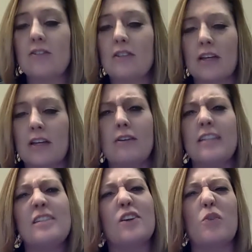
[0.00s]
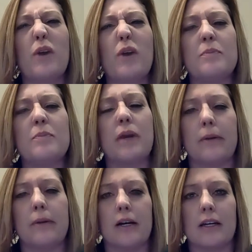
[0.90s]
It's a good week to be an
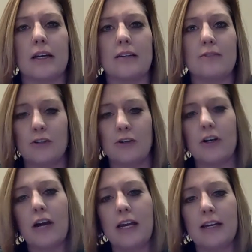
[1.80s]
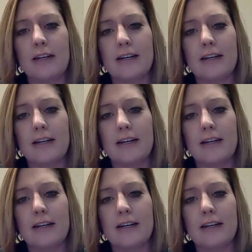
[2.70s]
American. Would you agree?